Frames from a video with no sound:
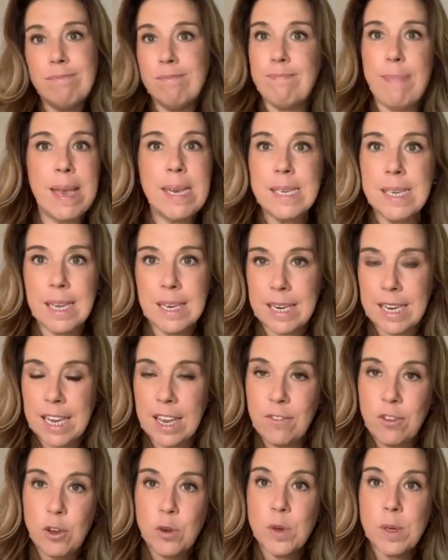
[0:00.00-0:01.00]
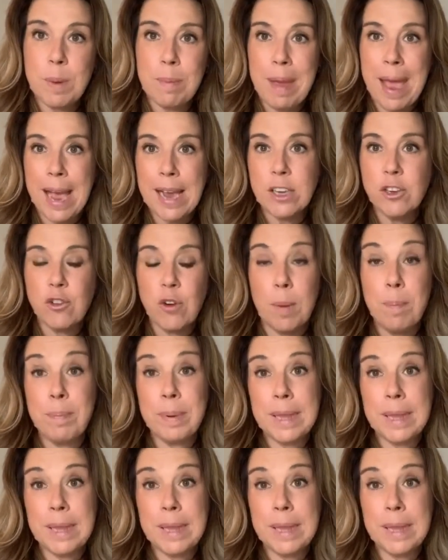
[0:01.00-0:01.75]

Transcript: basically give you some extra